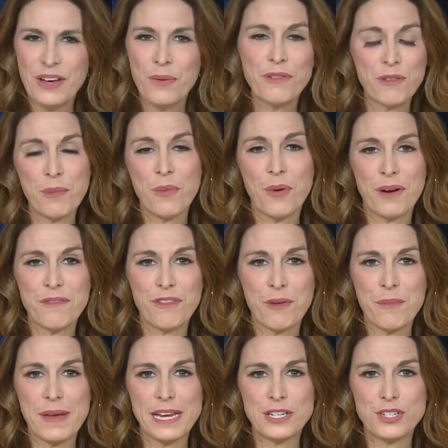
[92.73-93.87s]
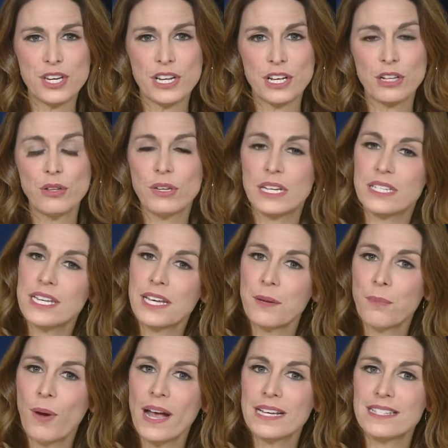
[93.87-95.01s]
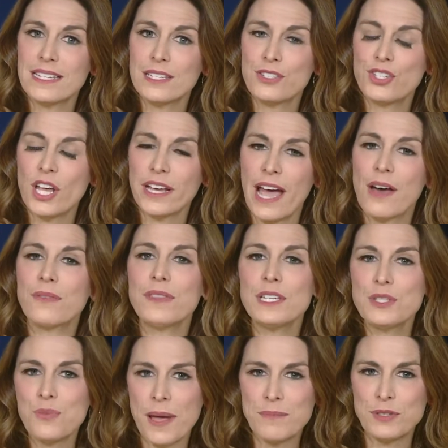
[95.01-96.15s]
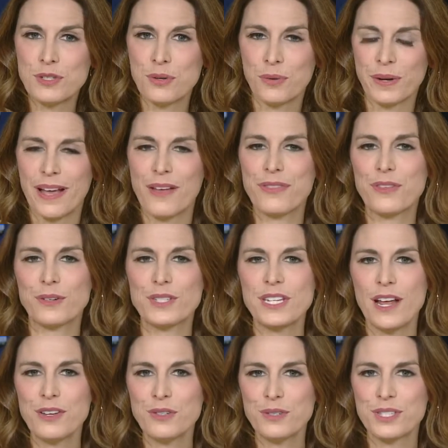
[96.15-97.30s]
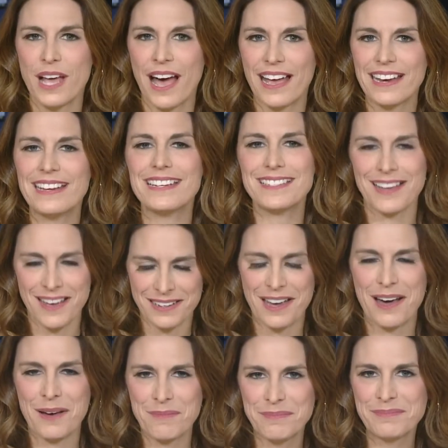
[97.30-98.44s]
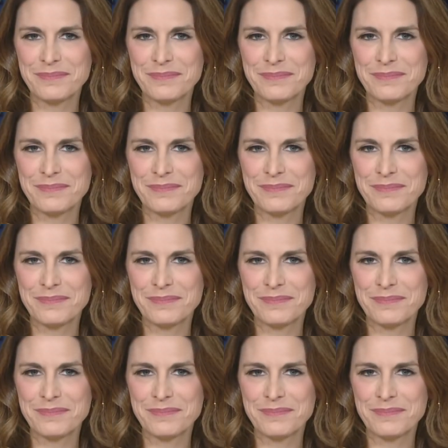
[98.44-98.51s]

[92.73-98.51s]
Well, for more information, including ticket prices, check out this web story on 13onyourside.com.